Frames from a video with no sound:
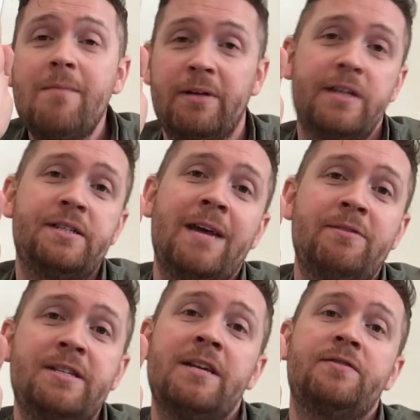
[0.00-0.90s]
but this time,
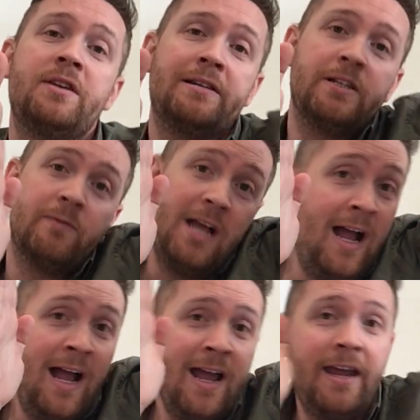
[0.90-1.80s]
instead of starting with
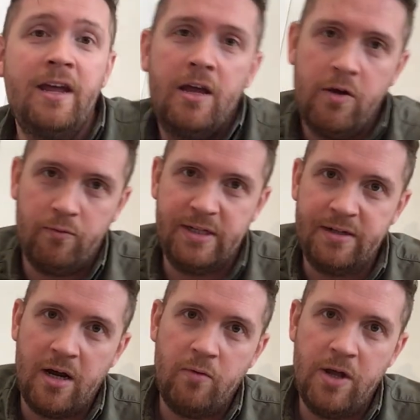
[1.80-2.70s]
high, we
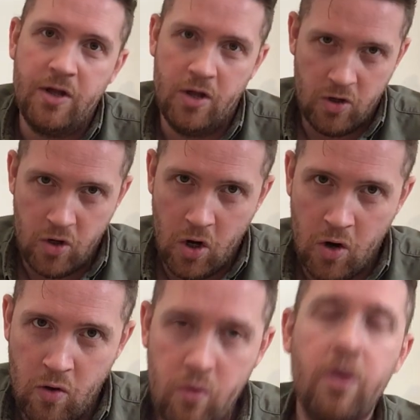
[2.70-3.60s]
start with
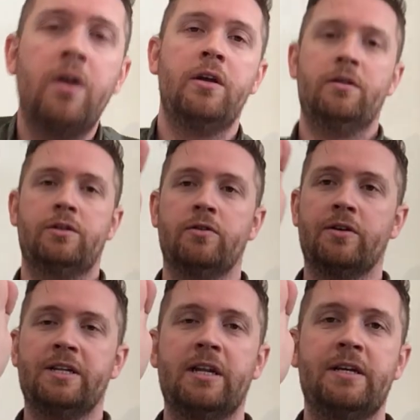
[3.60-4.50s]
low. So it
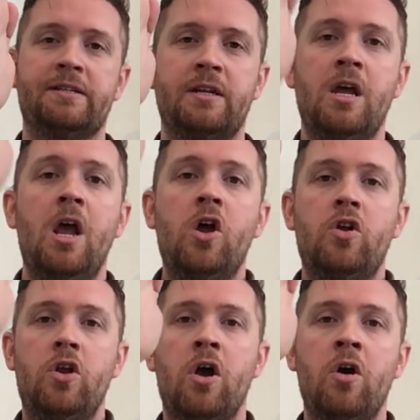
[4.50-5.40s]
goes like this.
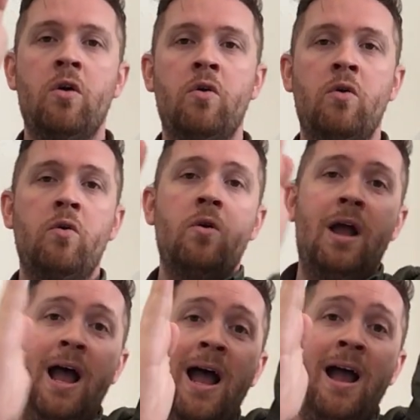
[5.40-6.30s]
Low,
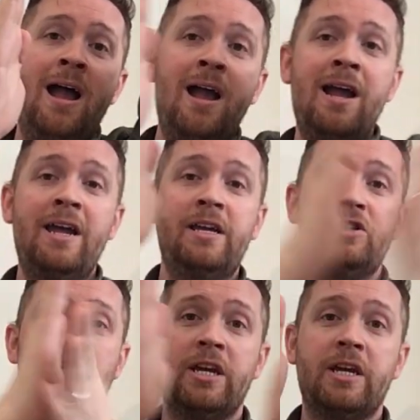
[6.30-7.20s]
high,
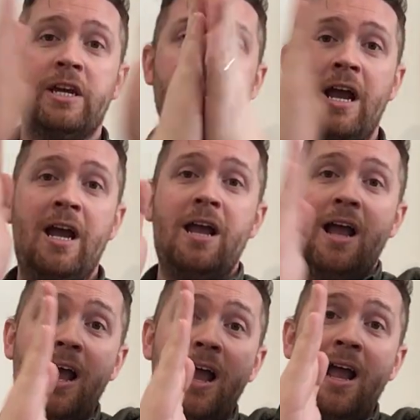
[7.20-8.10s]
chica,
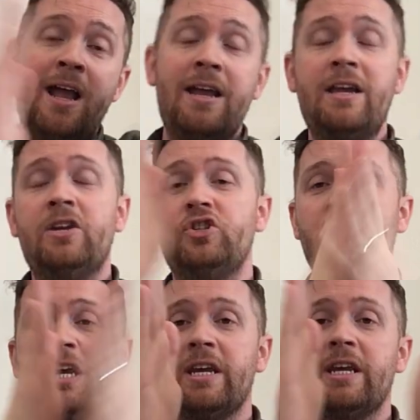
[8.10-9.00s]
high,
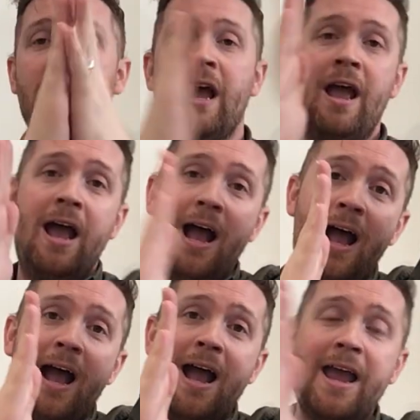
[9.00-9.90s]
chica,
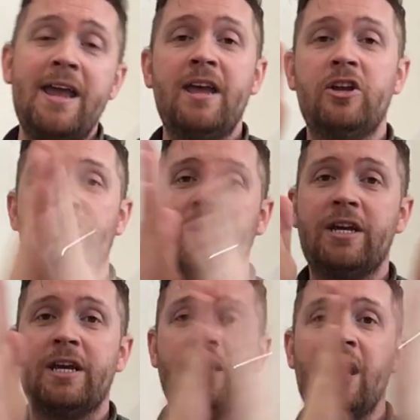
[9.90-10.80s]
high,
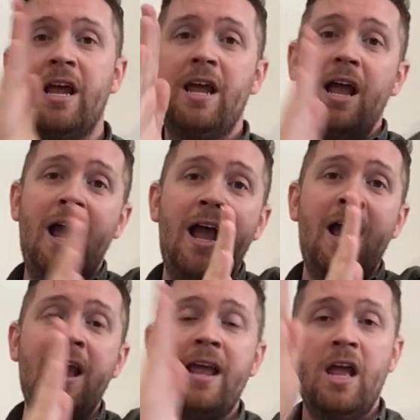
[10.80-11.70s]
chica,
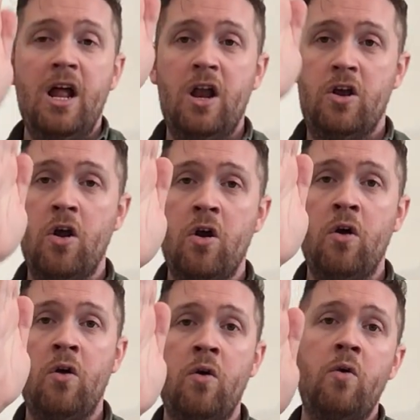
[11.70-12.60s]
high.
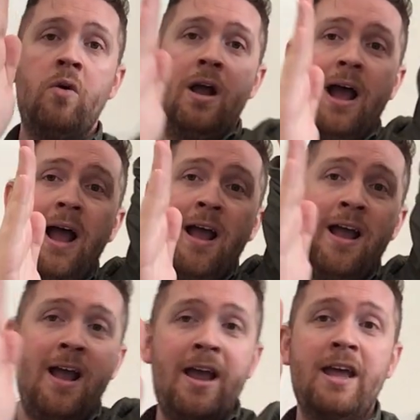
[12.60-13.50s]
Low,
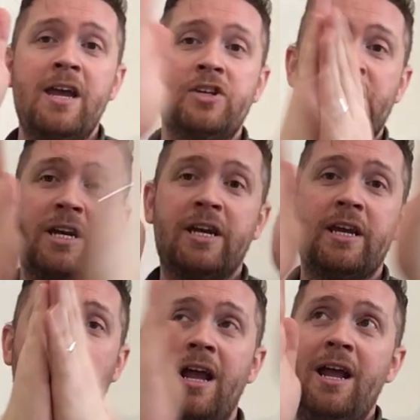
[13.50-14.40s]
high,
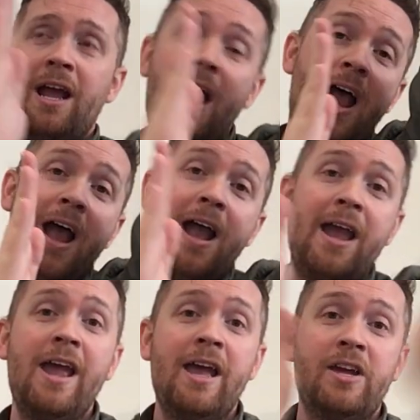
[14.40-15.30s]
chica,
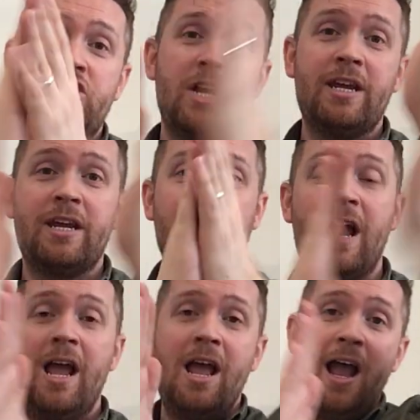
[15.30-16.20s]
high,
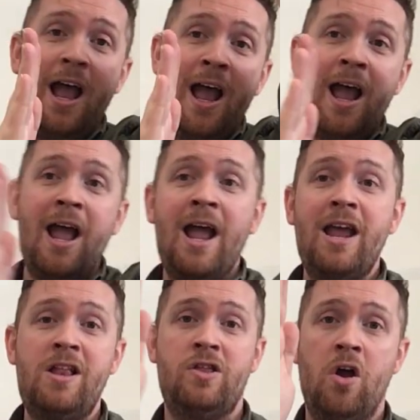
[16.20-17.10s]
chica,
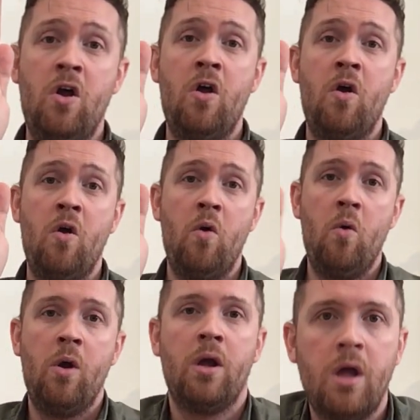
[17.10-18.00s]
high,
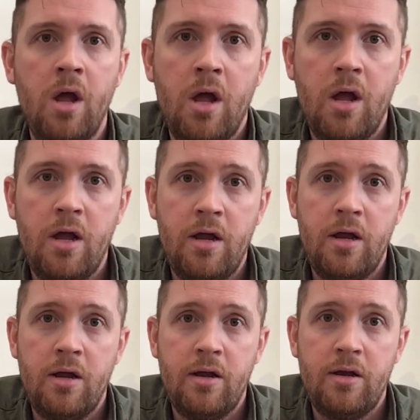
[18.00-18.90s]
low.
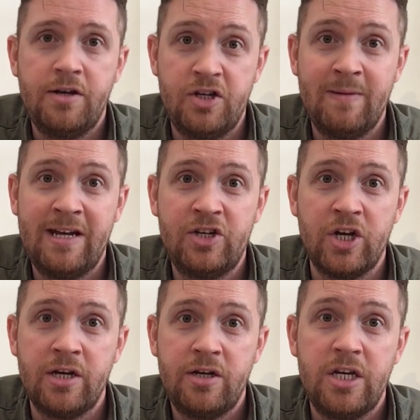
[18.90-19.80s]
Did you manage
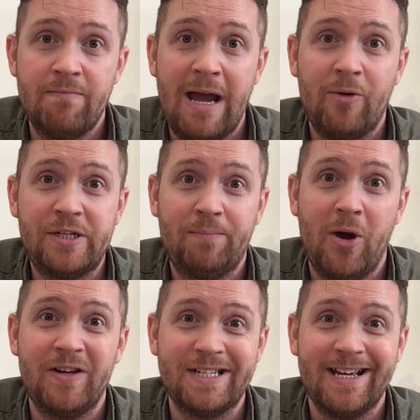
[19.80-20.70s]
it? You might want to
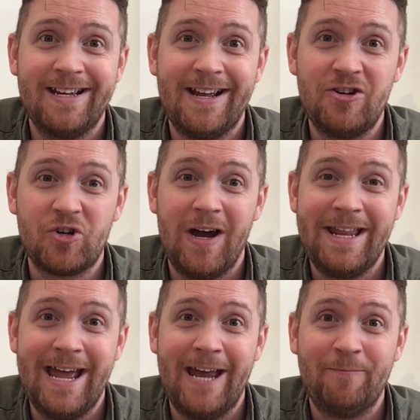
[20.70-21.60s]
pause it and try
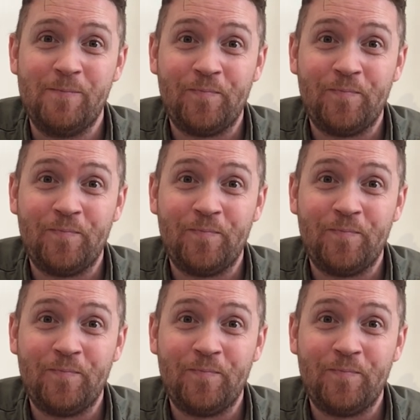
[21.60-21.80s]
that.